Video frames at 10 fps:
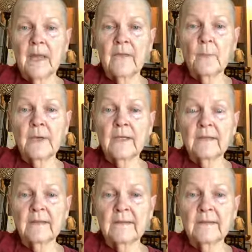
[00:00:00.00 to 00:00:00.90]
And then we
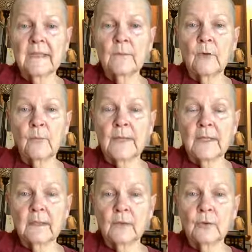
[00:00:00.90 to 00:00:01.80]
can see what we
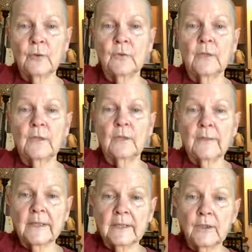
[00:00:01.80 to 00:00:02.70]
can do.
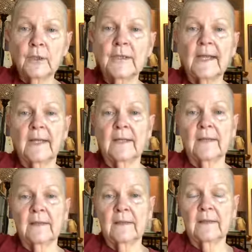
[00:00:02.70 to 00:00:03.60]
We can look at
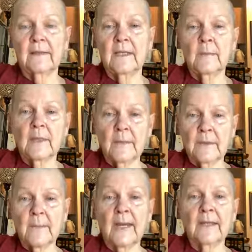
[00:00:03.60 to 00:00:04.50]
it and keep
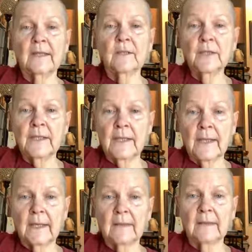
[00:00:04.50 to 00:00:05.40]
coming back and
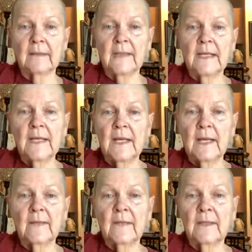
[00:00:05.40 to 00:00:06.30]
looking at it.
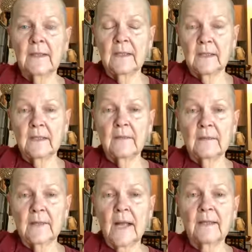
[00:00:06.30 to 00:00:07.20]
And then
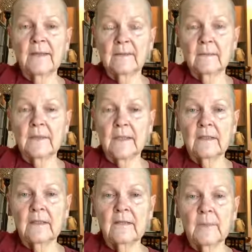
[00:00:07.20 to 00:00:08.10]
the knots
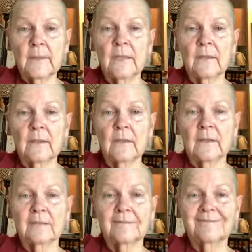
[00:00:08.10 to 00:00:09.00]
can disappear.
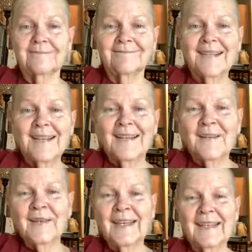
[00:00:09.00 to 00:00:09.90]

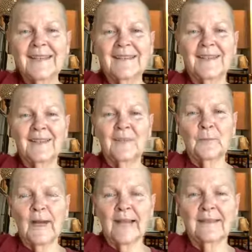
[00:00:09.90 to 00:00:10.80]
Okay, so let's
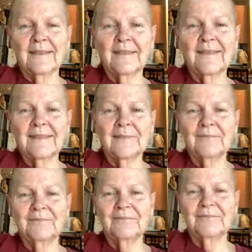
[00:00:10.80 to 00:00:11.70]
practice.
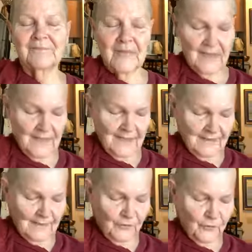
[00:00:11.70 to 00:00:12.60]

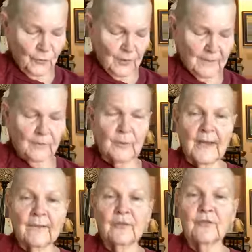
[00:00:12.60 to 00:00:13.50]
We'll
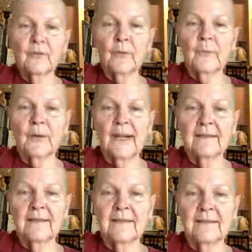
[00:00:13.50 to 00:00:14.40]
have a short
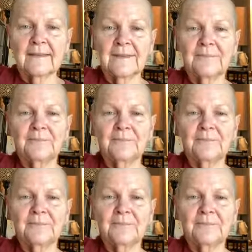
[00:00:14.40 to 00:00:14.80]
practice.